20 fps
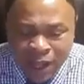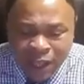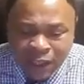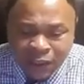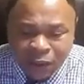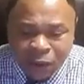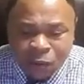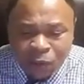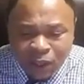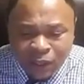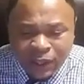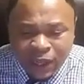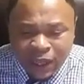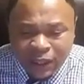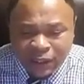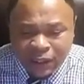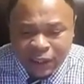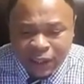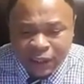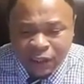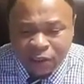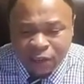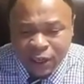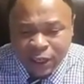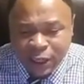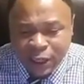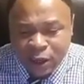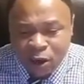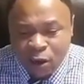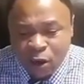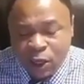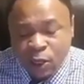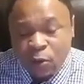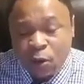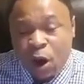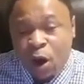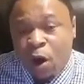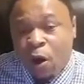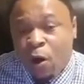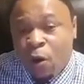So a $1,000 credit card, you
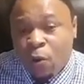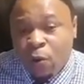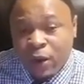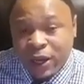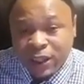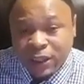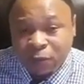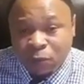always